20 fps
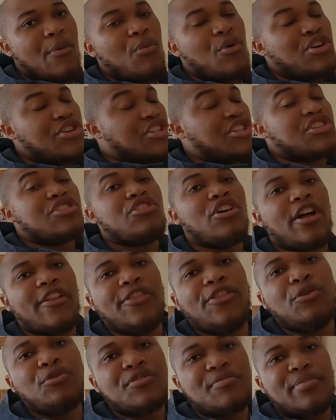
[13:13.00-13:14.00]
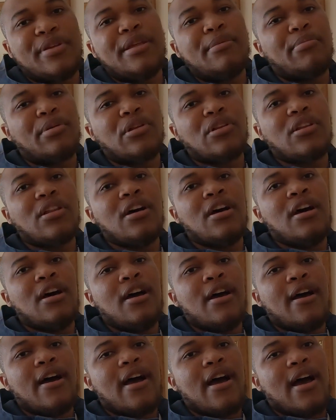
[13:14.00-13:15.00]
We're just not those people.
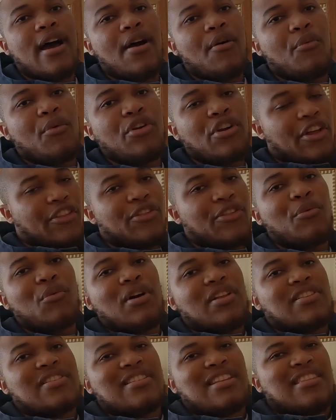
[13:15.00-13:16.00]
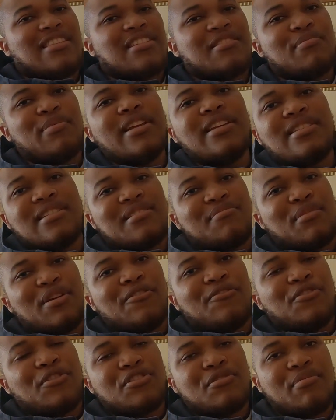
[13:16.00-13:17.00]
We're not the ones that this place is
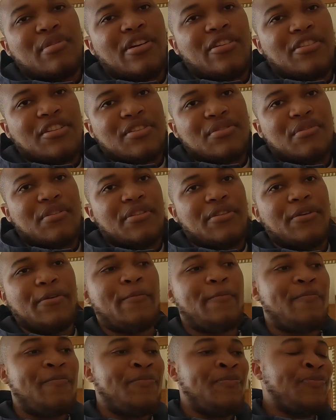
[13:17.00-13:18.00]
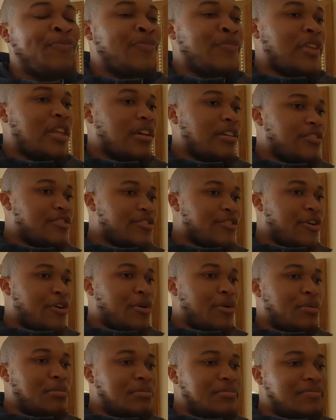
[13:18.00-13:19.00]
meant for, to be honest with you.
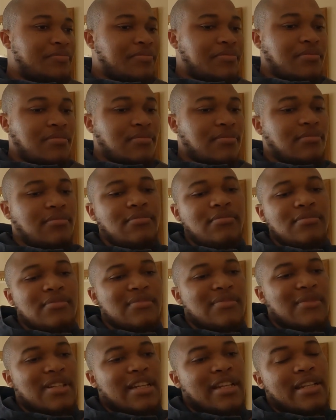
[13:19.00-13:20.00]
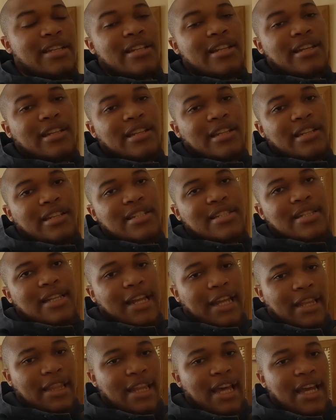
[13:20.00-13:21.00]
So it is
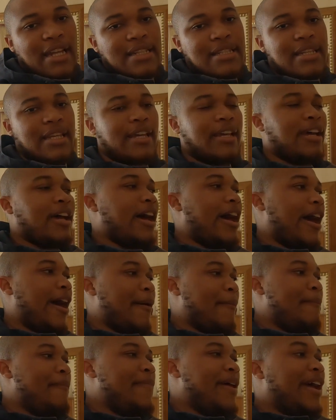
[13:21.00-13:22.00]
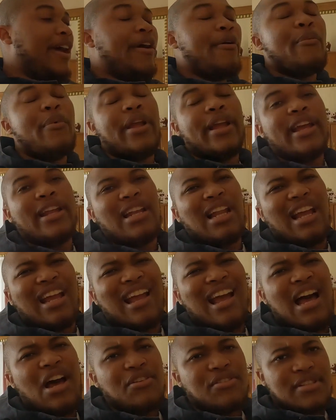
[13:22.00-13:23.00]
like that. We get like
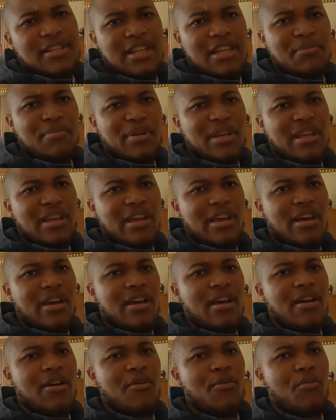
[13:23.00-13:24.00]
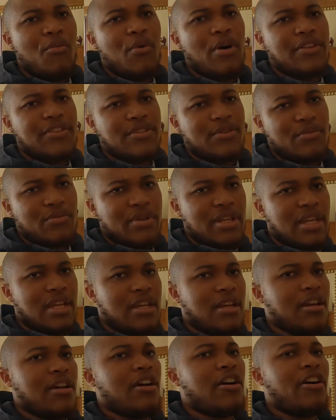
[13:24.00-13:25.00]
housekeeping here once a week
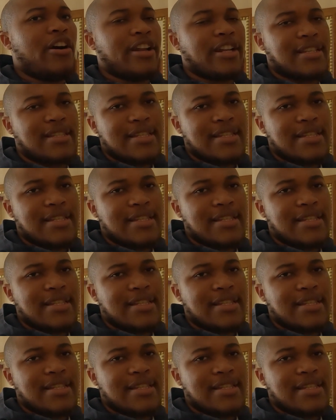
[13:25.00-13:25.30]
on a